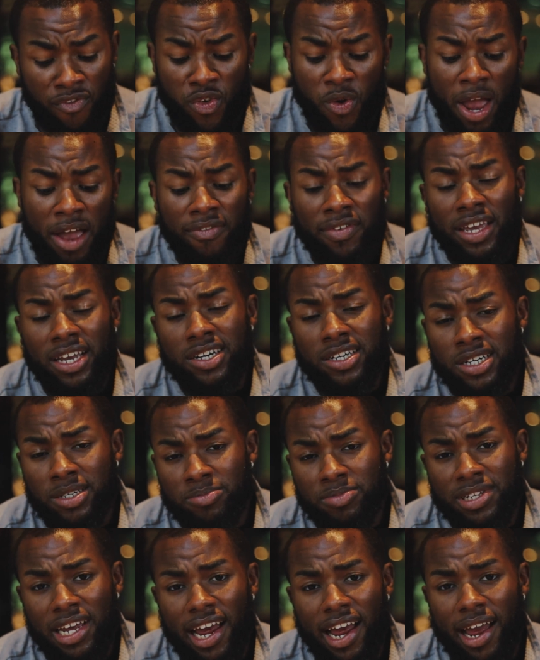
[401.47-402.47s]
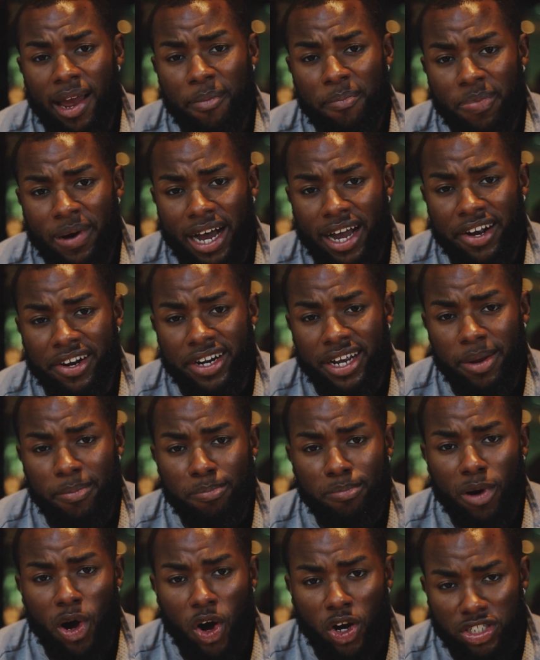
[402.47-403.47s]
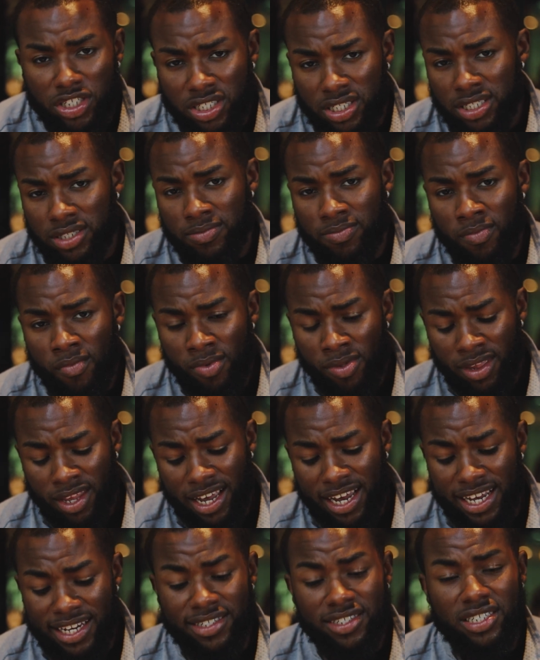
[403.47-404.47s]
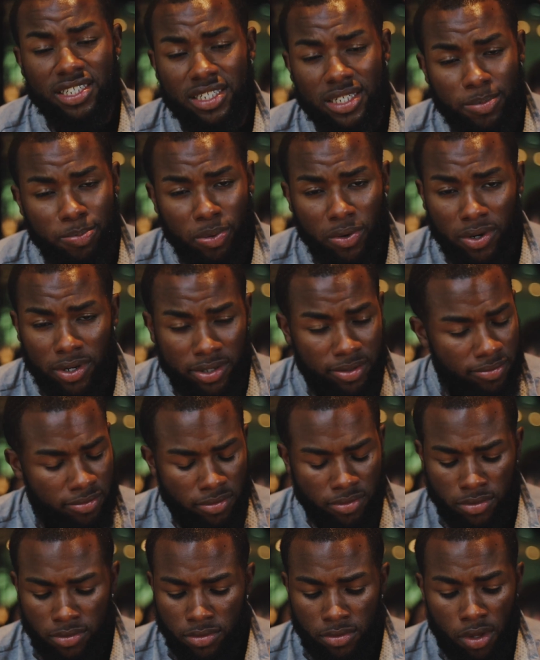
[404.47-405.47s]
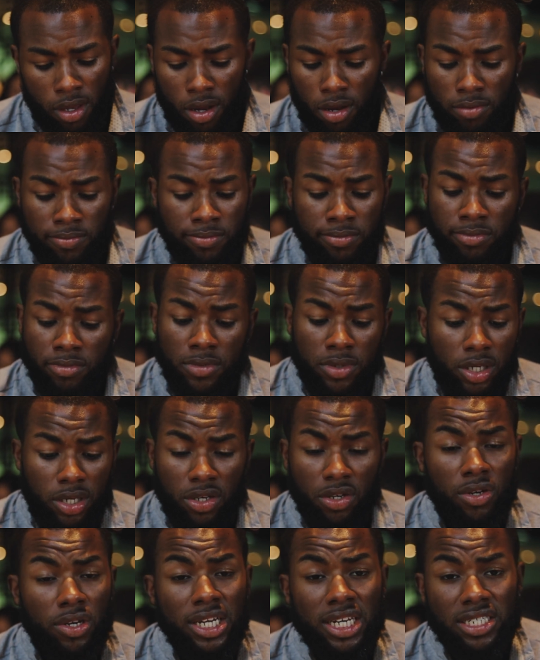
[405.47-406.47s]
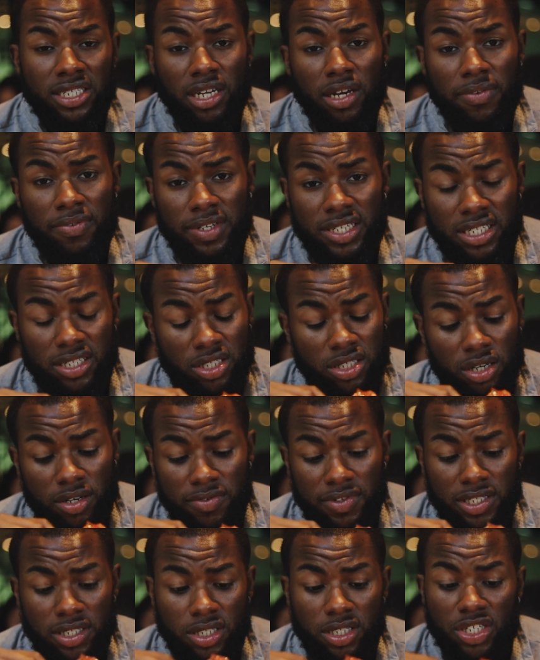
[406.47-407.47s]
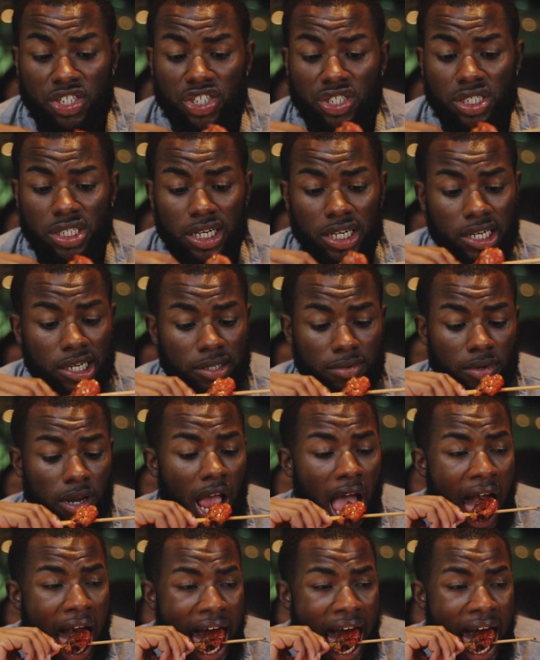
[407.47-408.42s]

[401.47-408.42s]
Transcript: If you haven't come to Empire in Boston, in Seaport, you're doing yourself a disservice. This chicken.